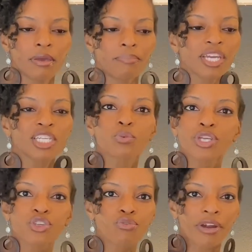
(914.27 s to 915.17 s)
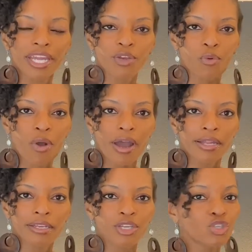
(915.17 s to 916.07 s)
Because when you are in
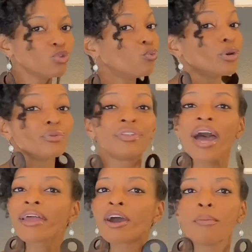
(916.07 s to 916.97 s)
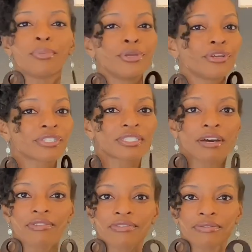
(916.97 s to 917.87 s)
want, you will not humble
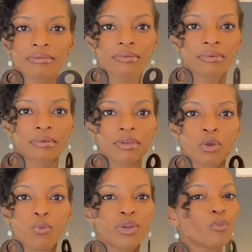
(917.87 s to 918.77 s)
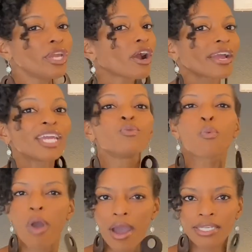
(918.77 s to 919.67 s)
yourself. When we are in
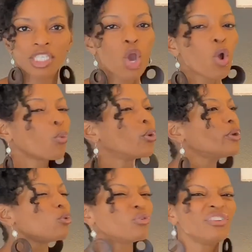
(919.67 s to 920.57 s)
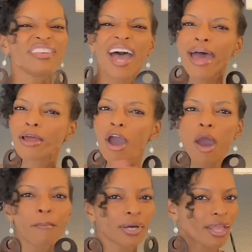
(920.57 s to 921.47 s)
want, we will not
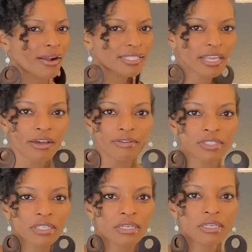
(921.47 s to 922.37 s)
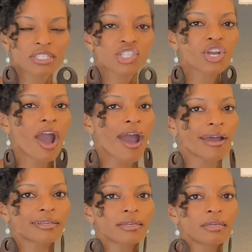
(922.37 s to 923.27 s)
humble ourselves to
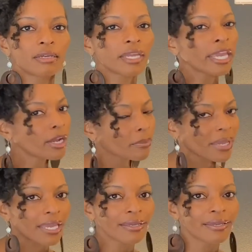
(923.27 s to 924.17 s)
God. Hear me.